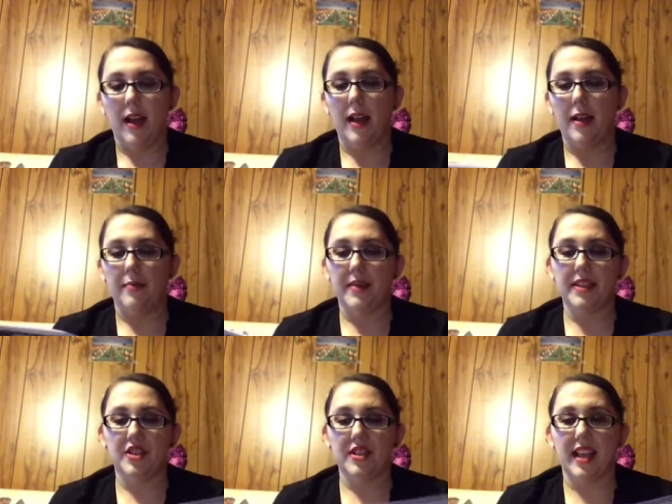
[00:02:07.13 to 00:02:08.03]
Um,
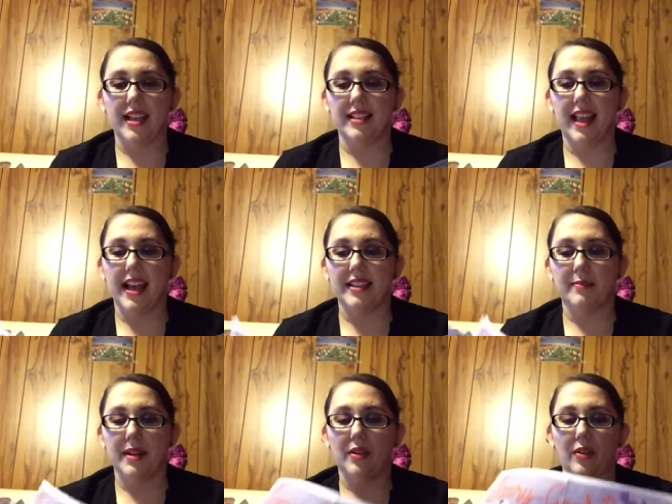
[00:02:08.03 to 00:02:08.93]
this just has last
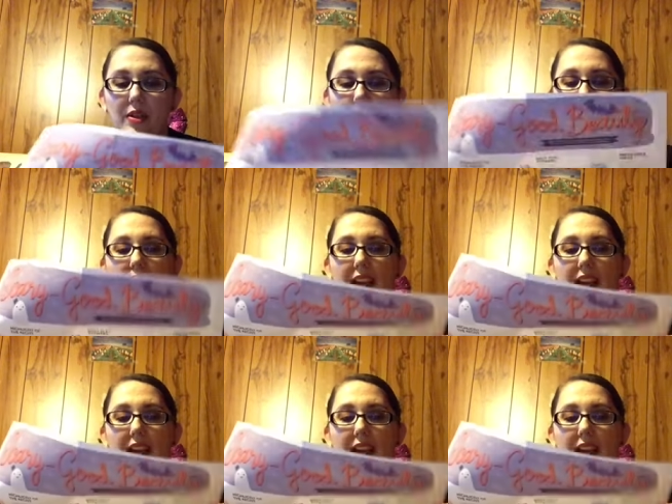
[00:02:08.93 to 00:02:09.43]
minute looks for